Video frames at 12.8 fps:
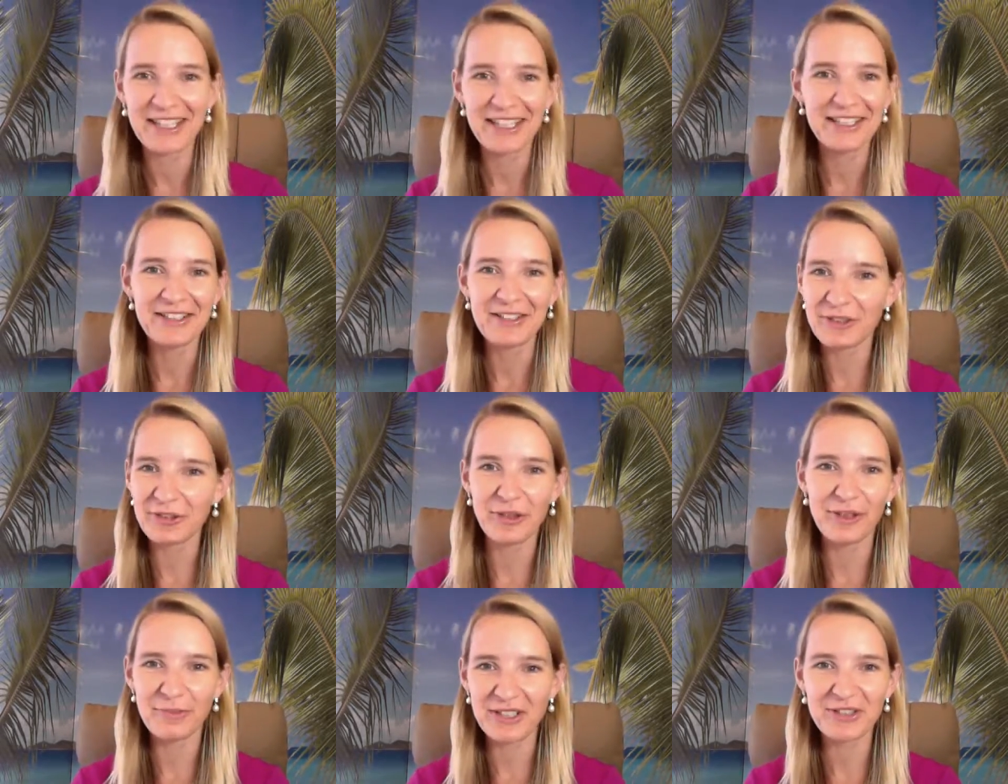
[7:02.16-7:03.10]
you're the
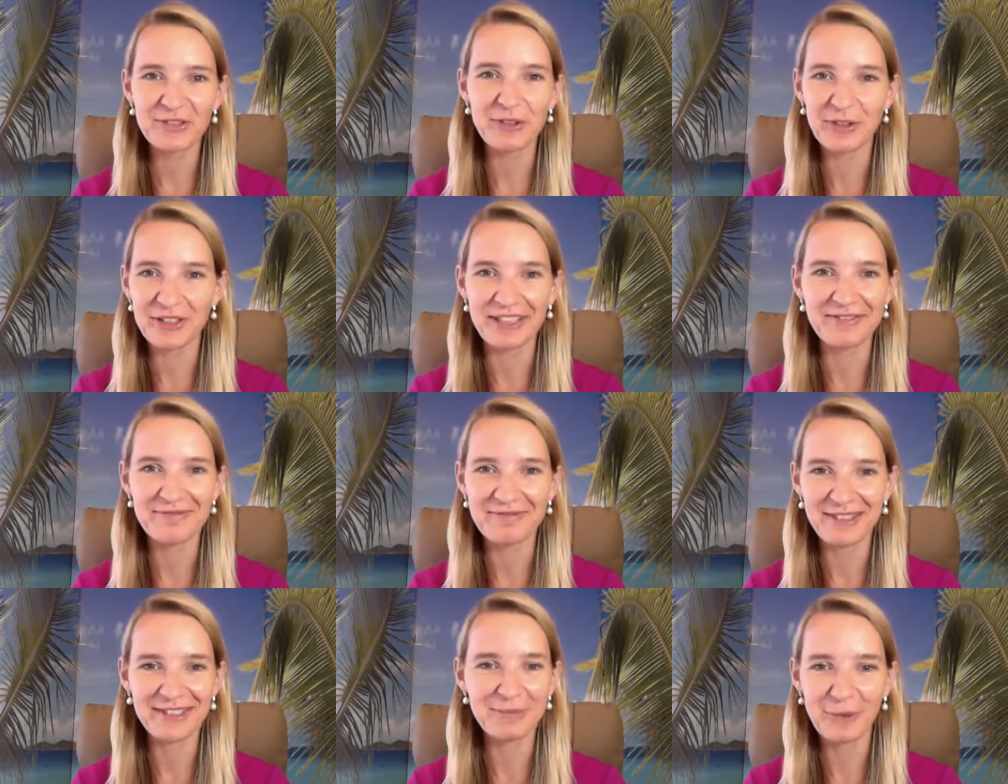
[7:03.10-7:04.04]
girl of my story.
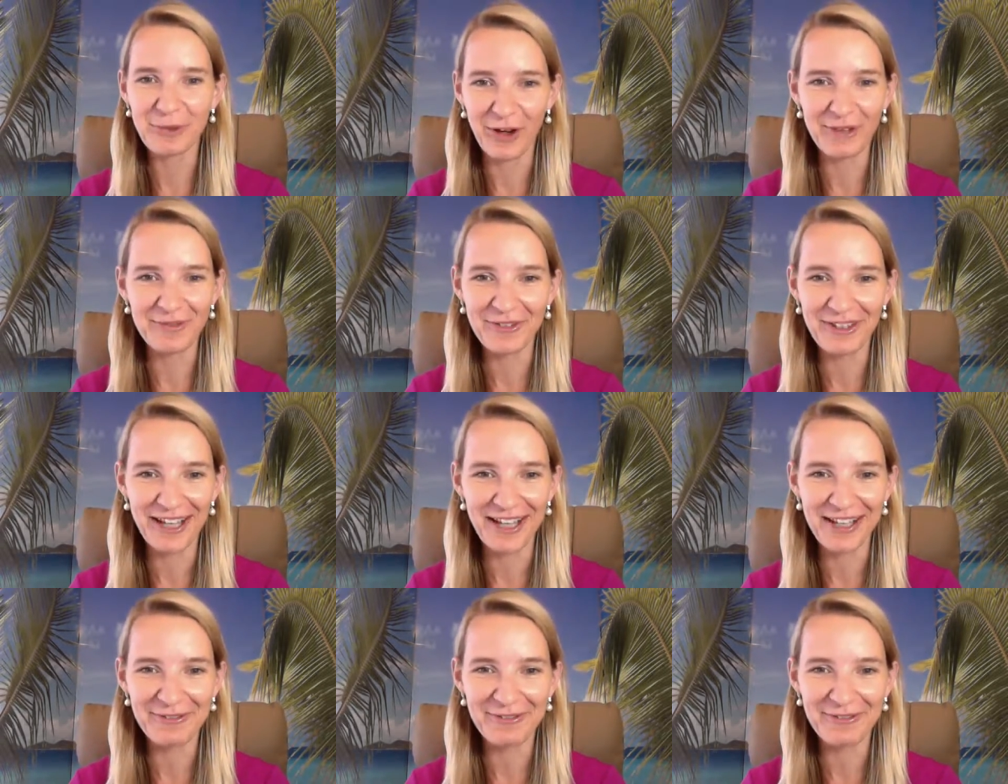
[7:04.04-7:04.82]
Let's move on with life,